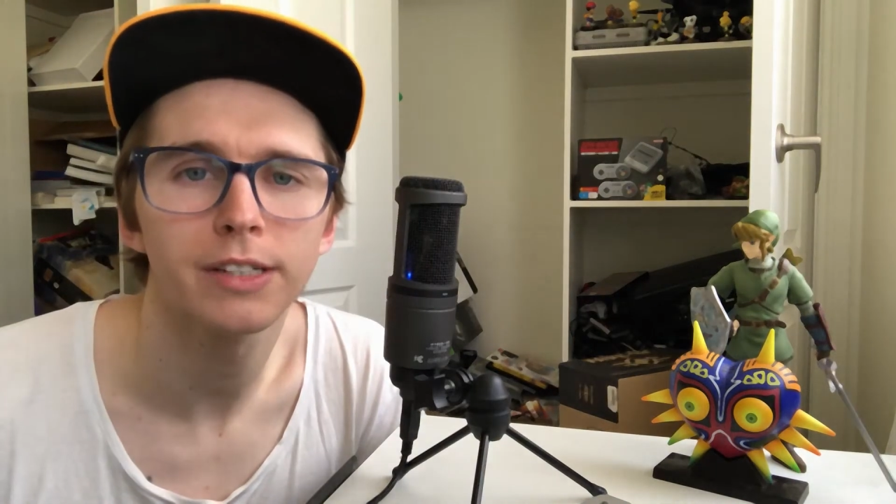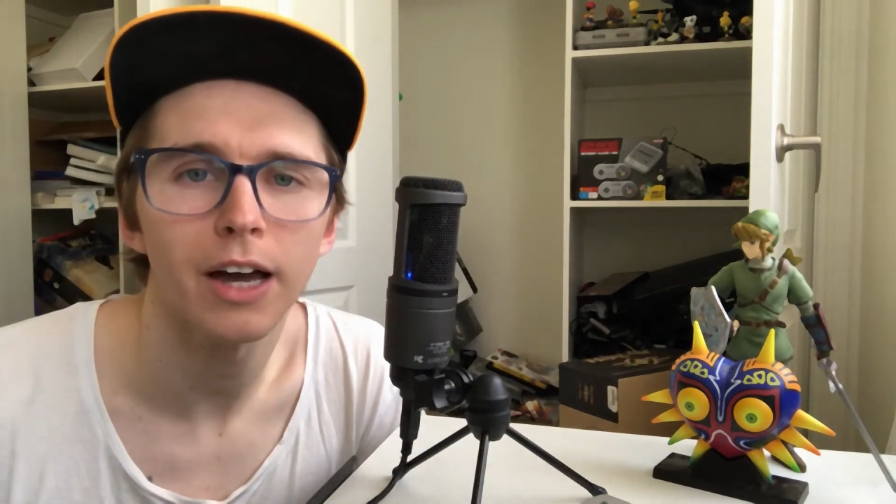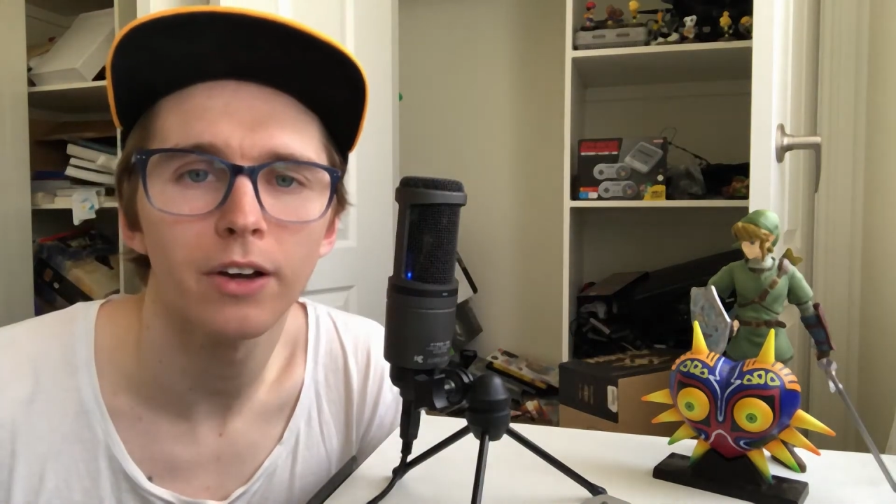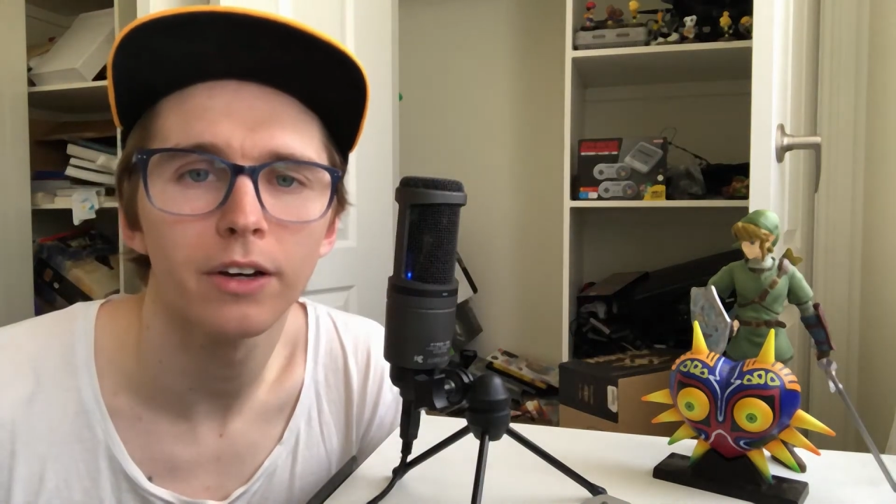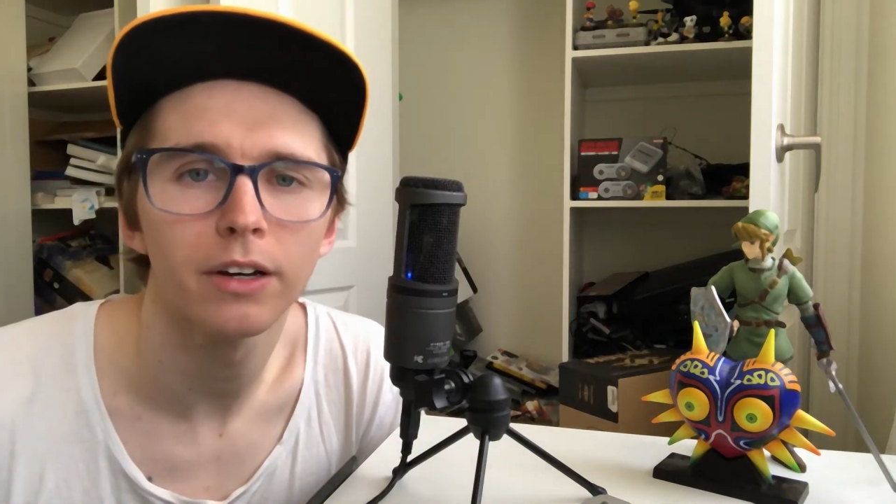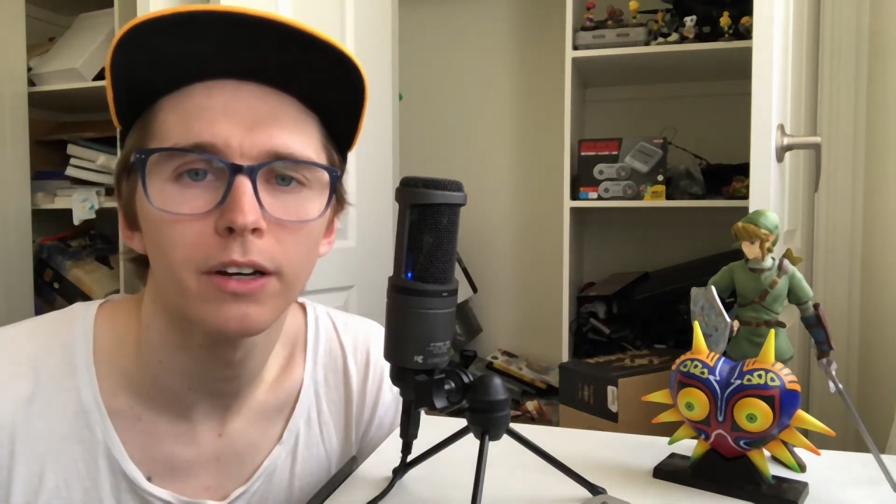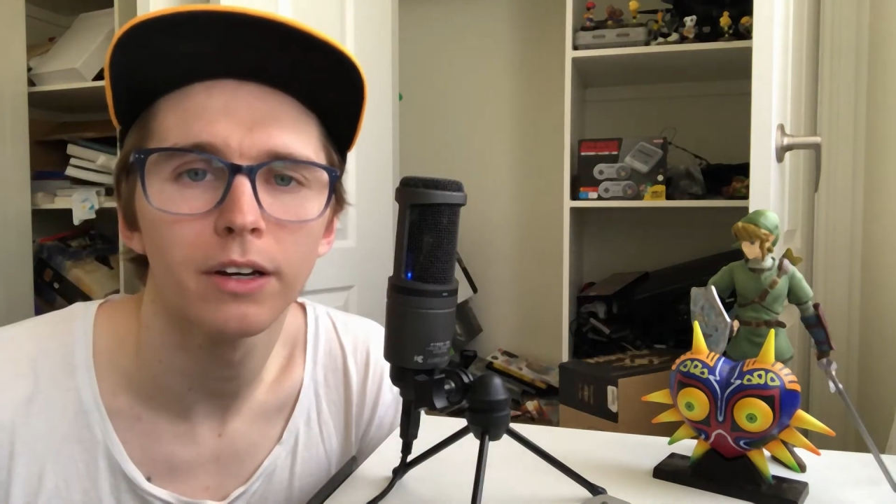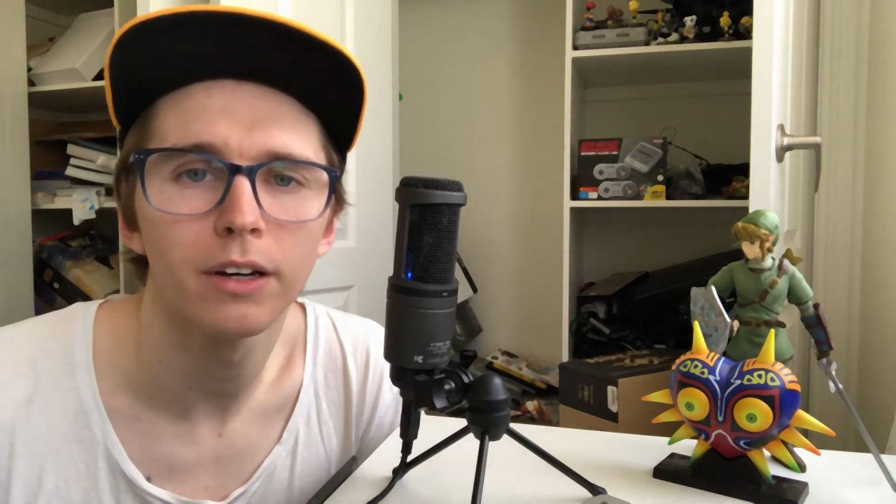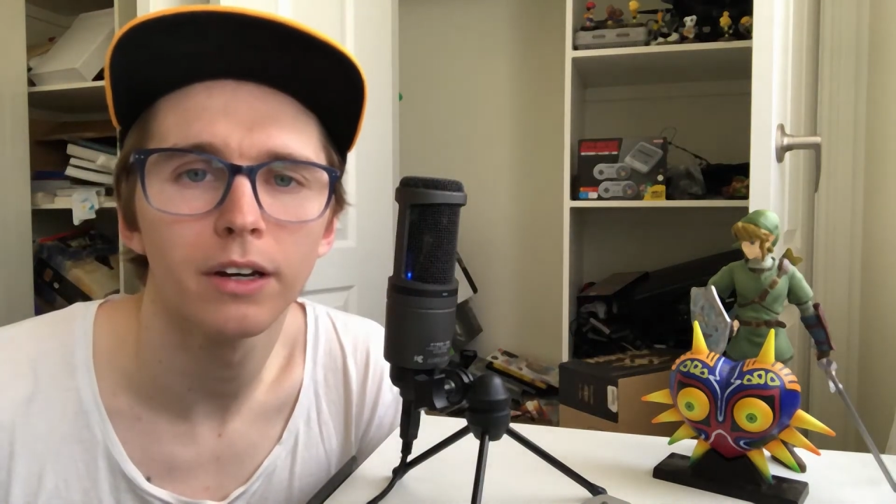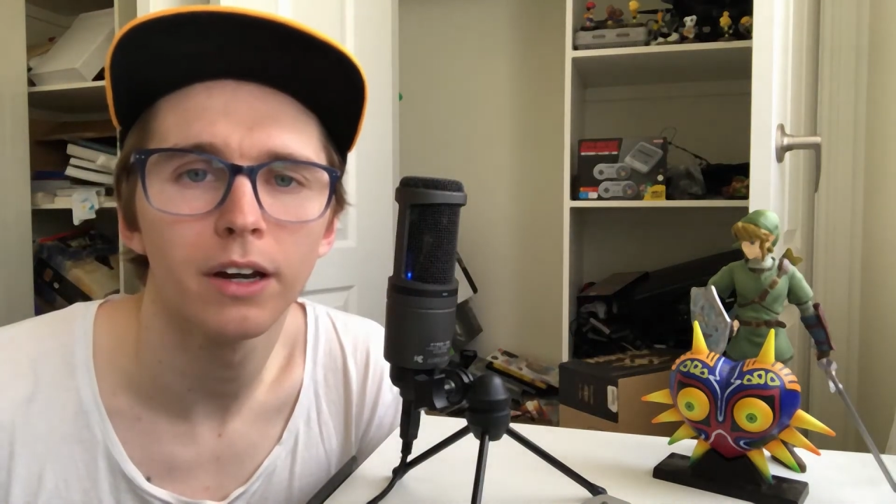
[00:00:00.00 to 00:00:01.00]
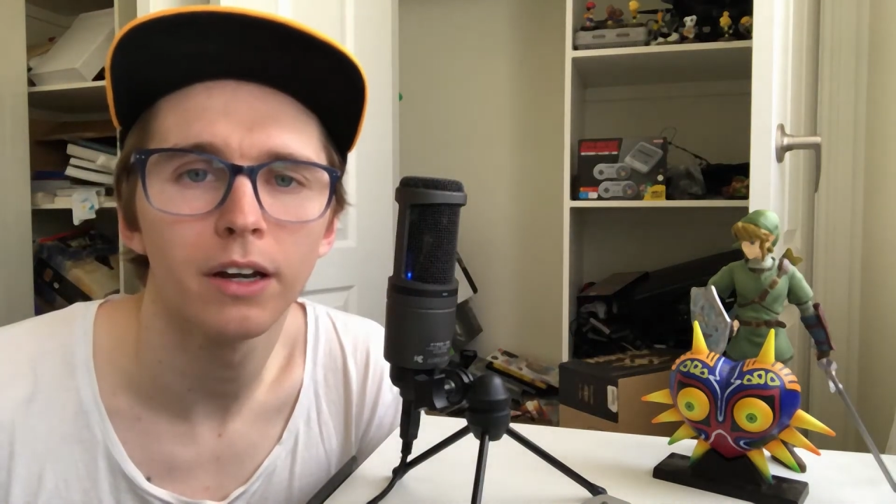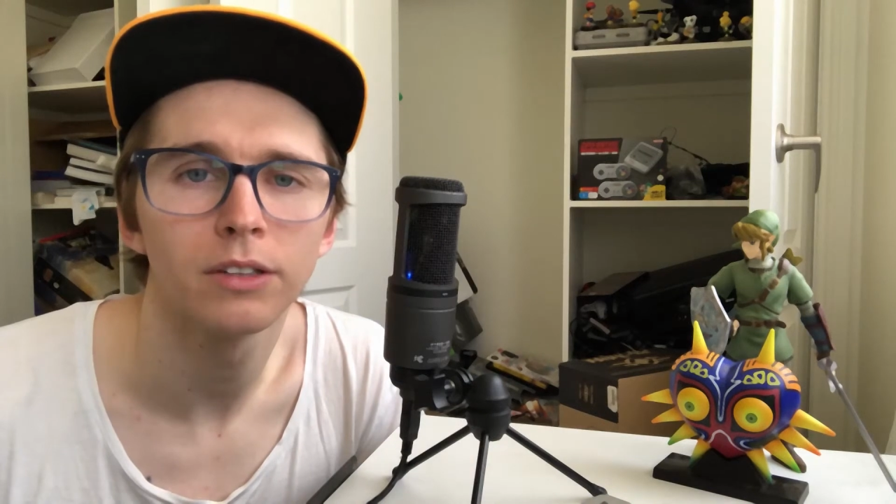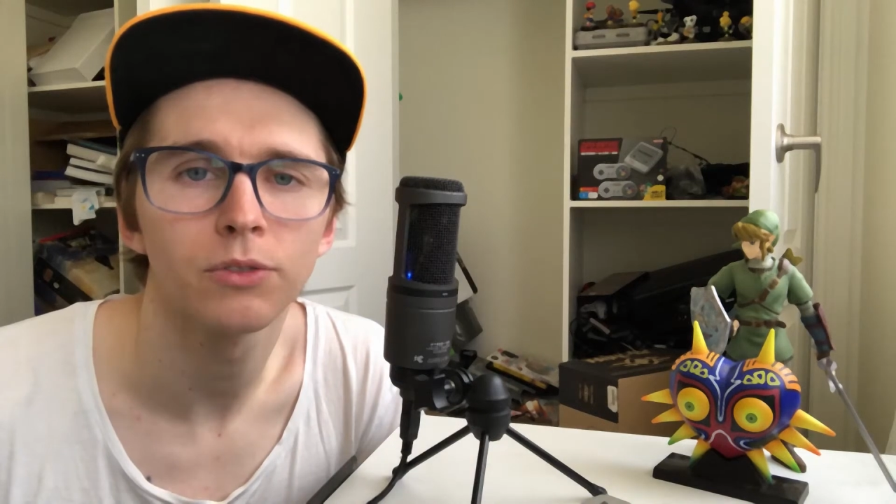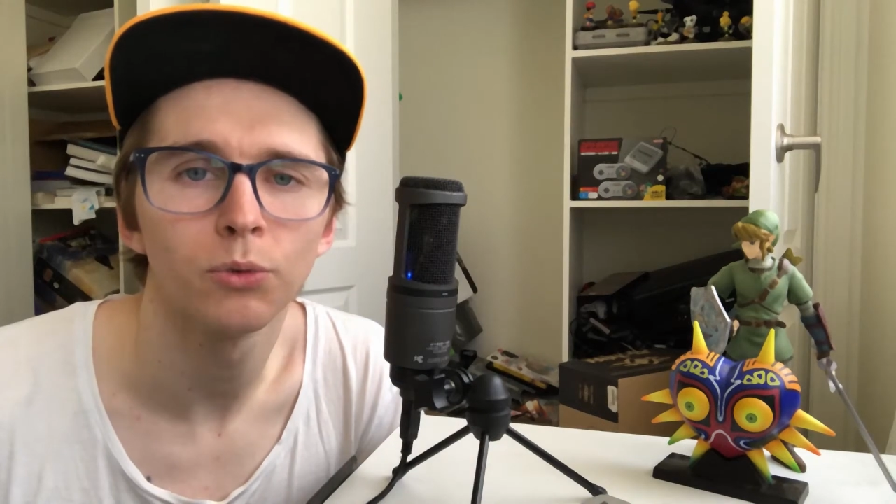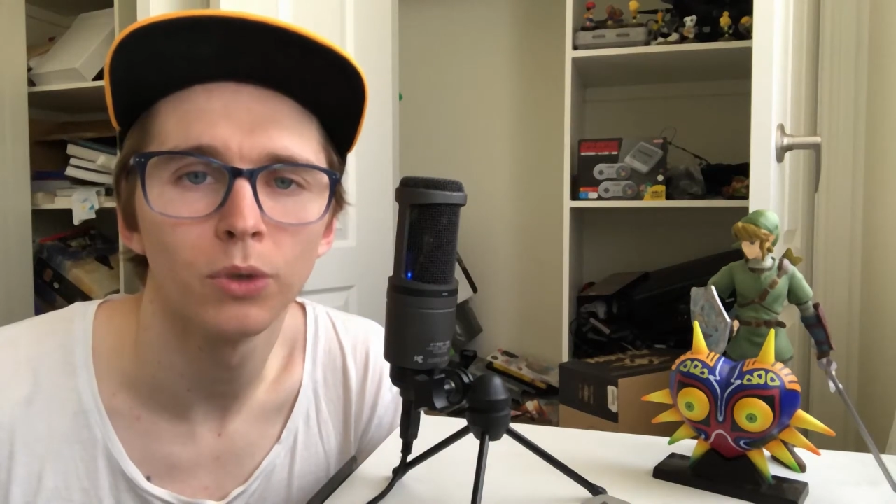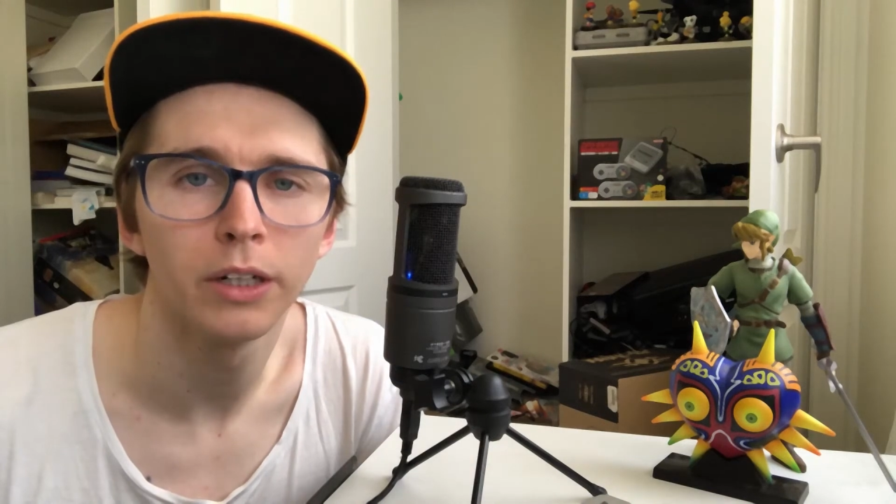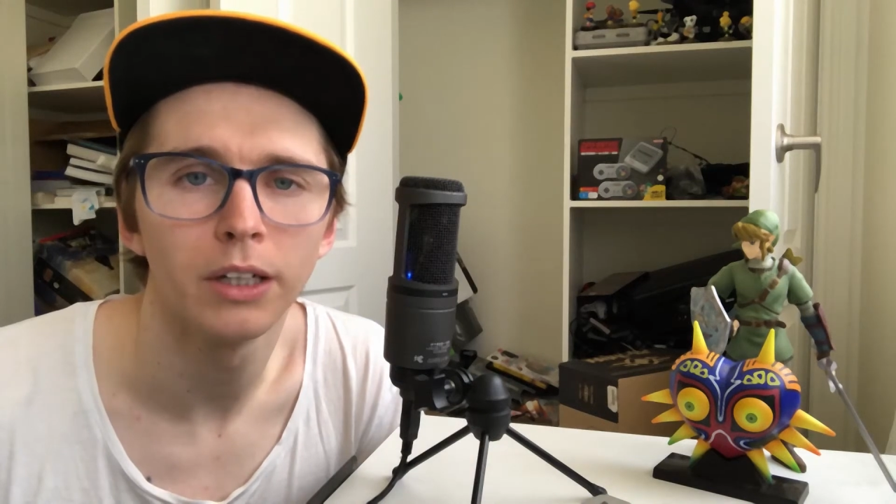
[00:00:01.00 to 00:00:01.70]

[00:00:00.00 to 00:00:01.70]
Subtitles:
Turns out, it's